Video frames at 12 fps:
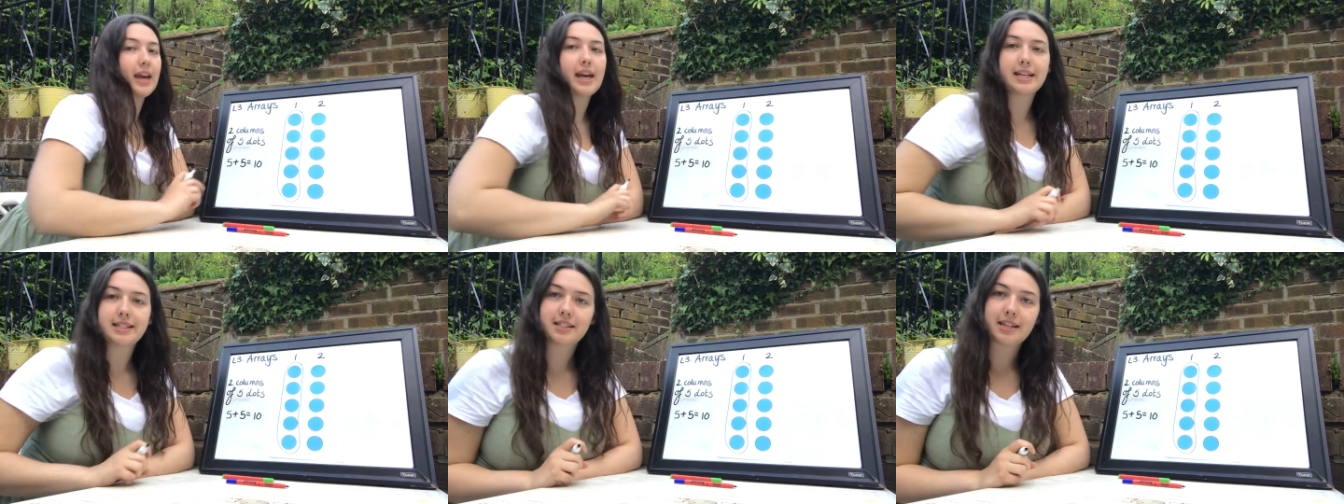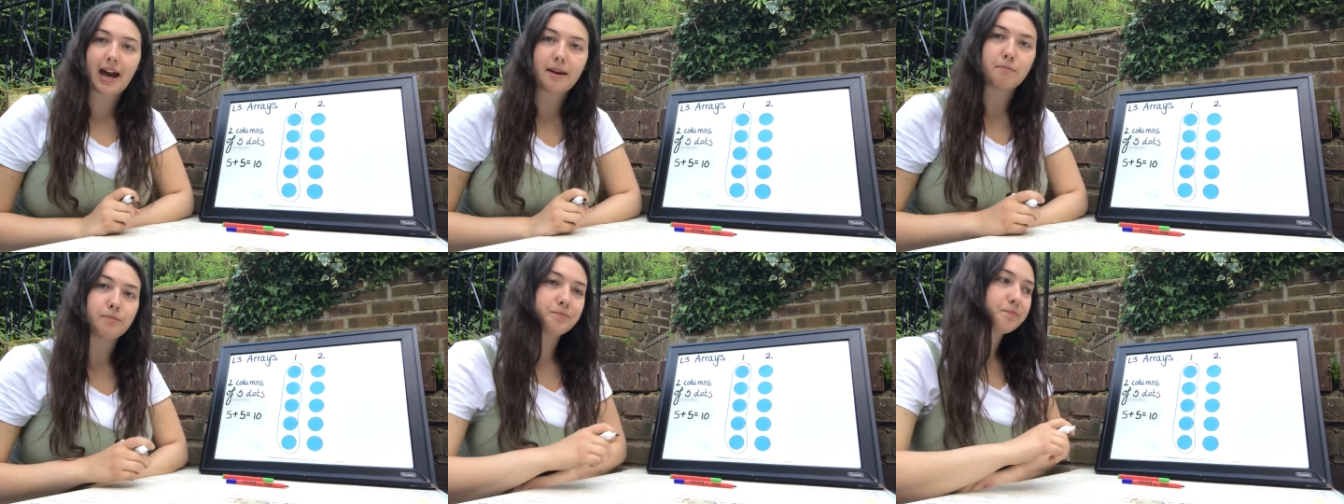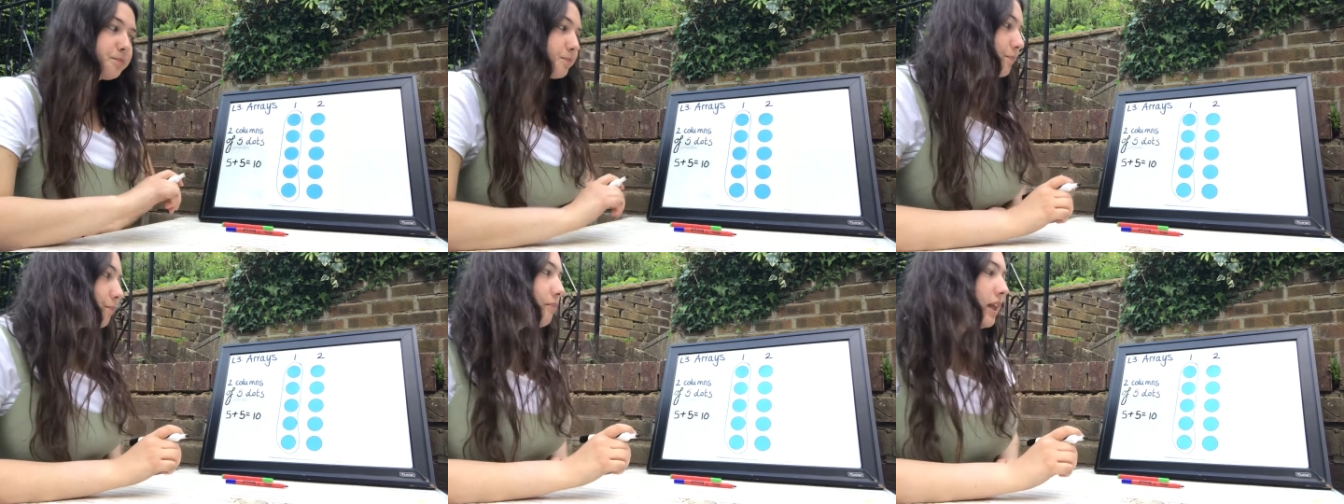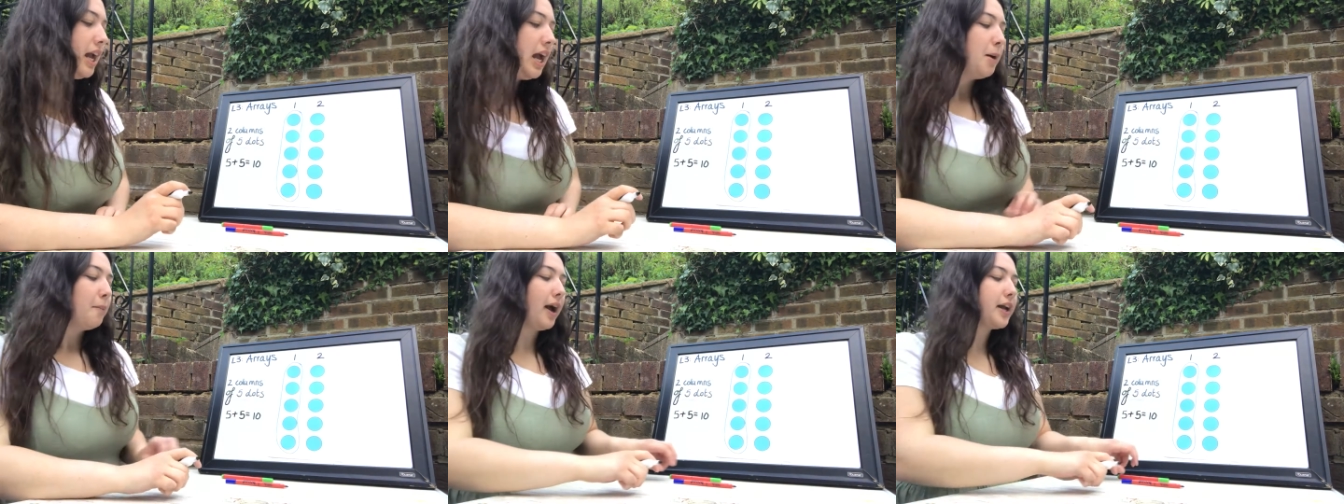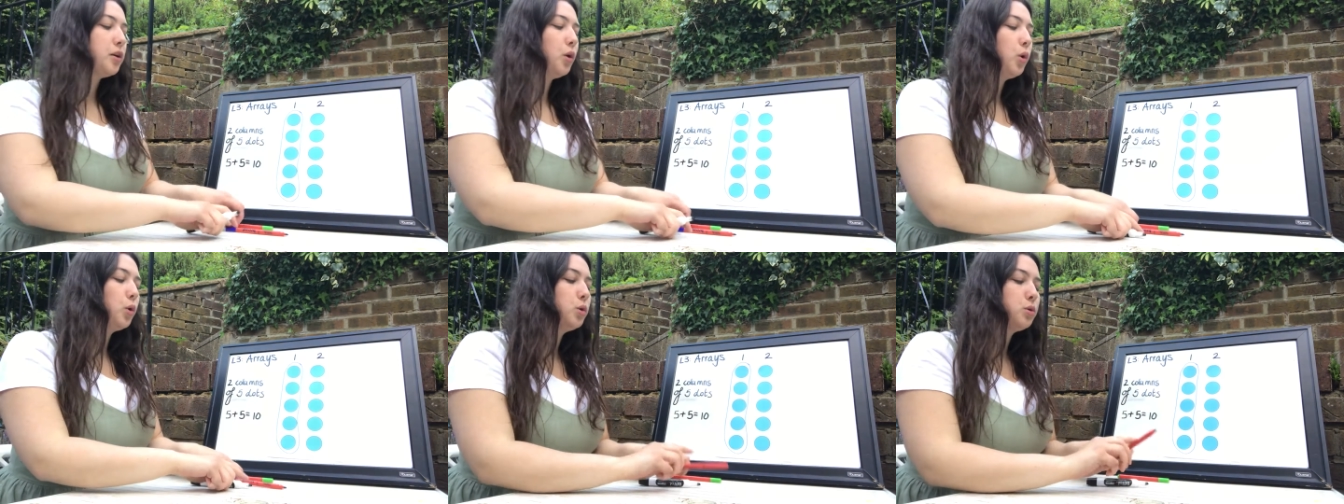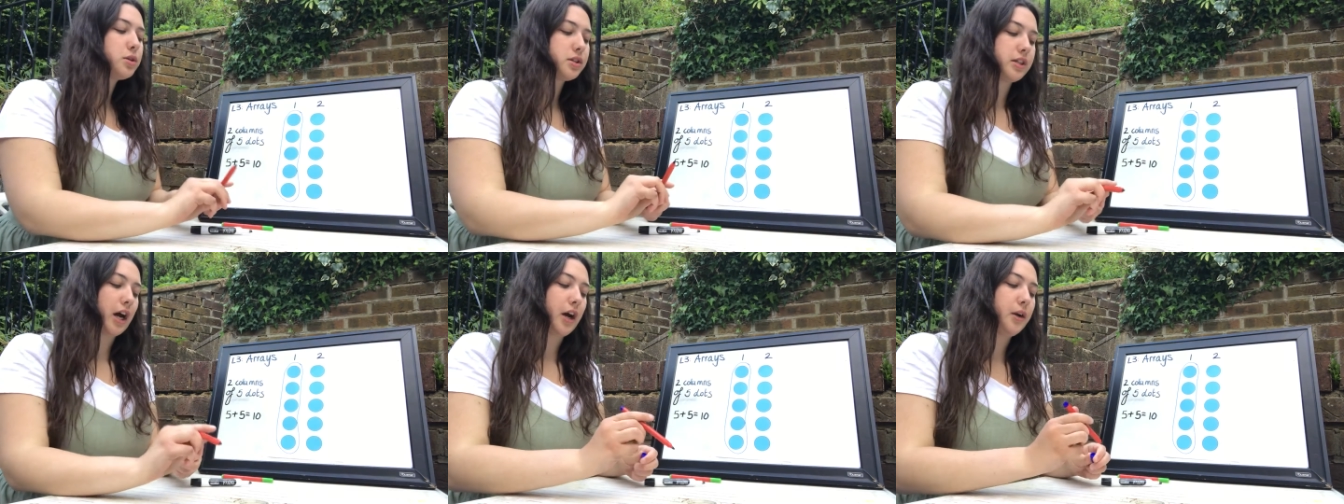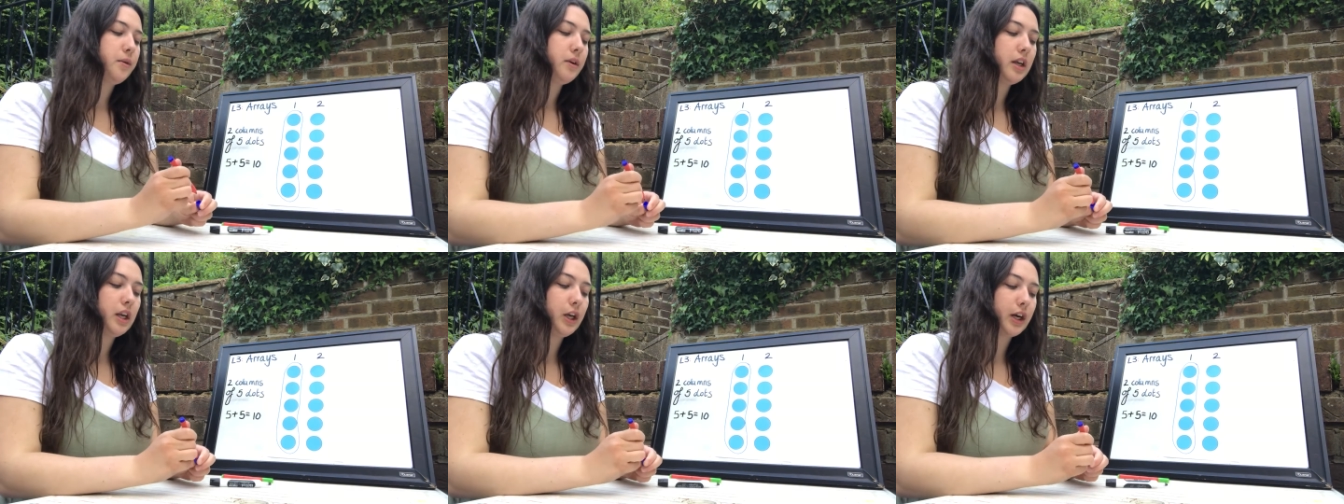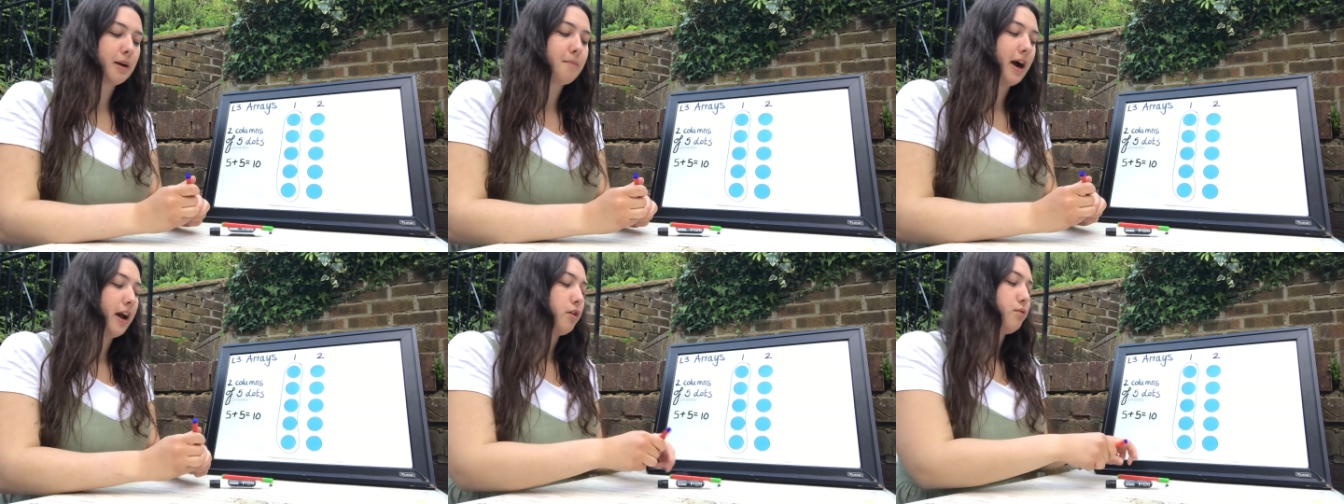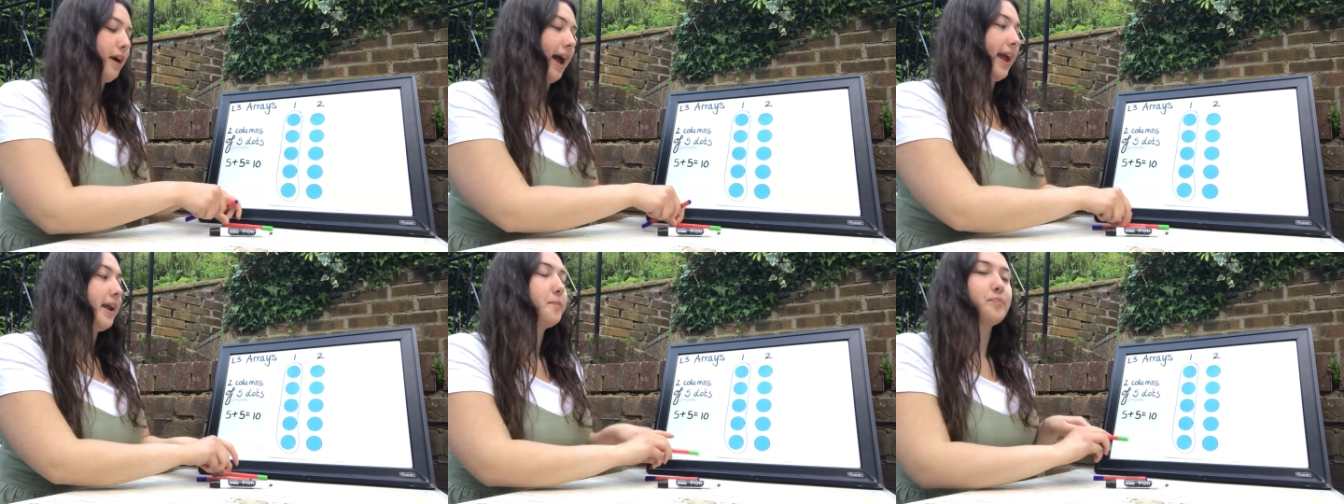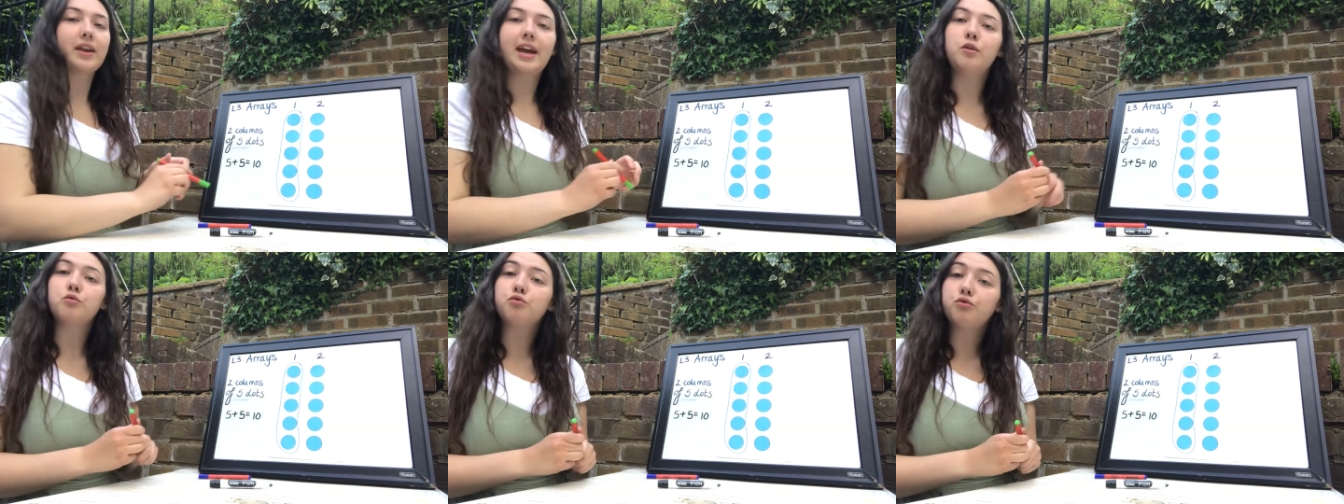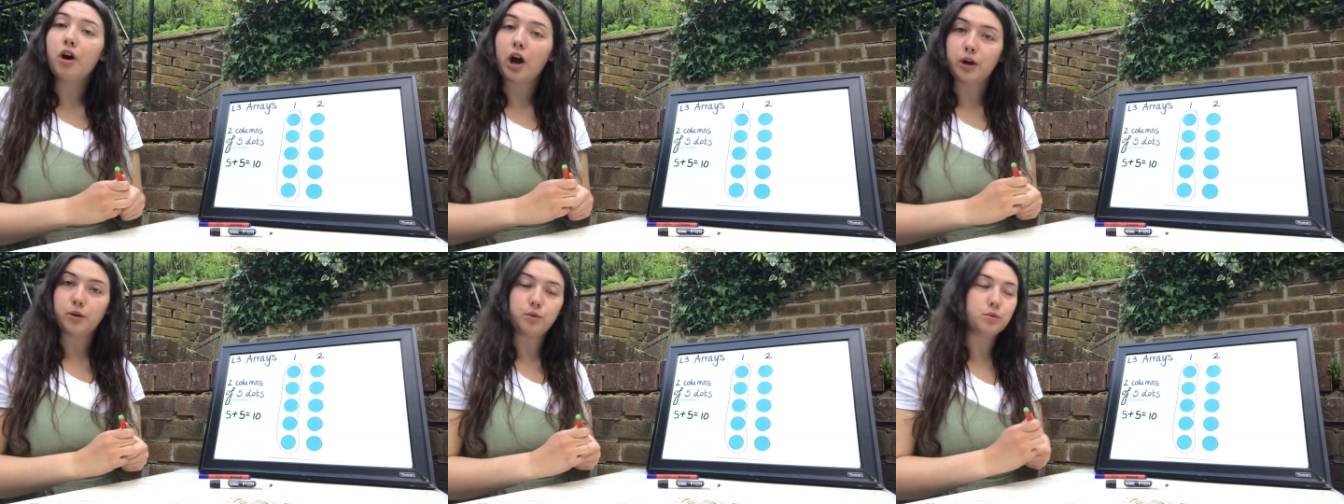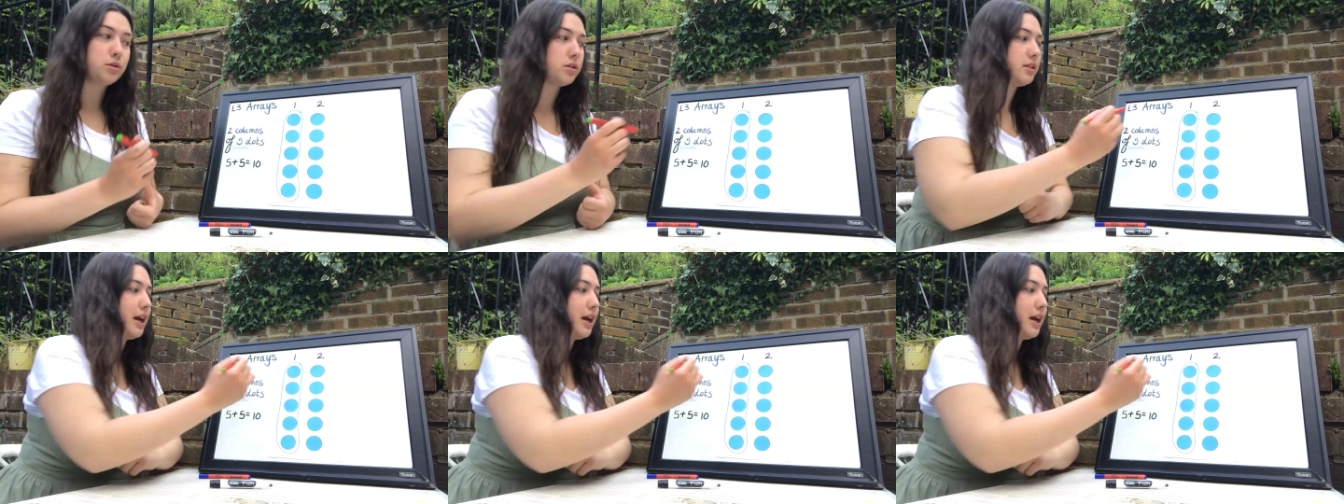is 10. But I can also look at my array in rows.